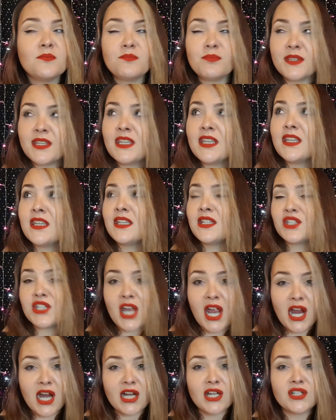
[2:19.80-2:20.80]
be in
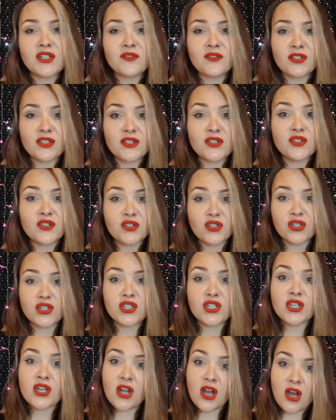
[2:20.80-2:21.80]
charge of the
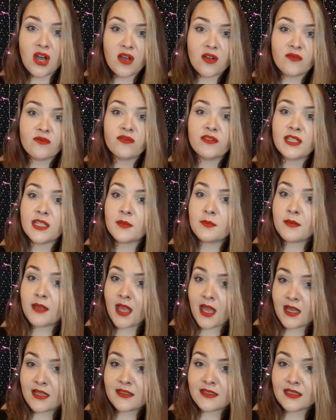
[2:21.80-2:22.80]
construction of Leap
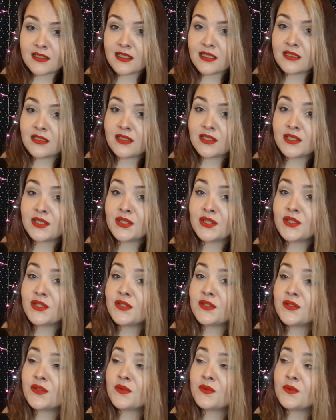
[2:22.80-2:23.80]
Castle. And
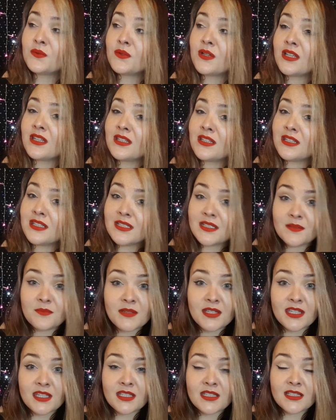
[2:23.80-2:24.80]
so this
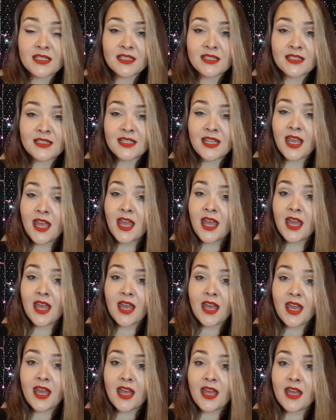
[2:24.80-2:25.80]
begins
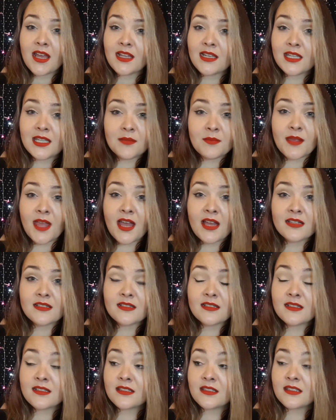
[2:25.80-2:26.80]
Leap
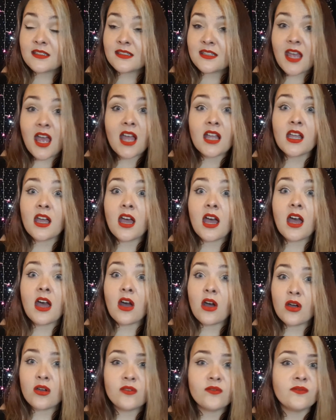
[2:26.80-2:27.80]
Castle's saga
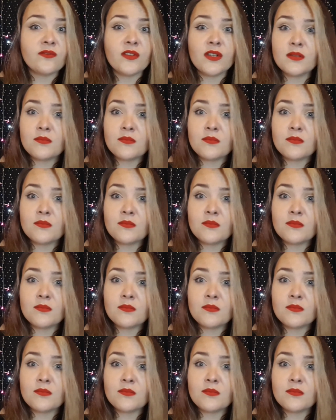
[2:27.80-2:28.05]
of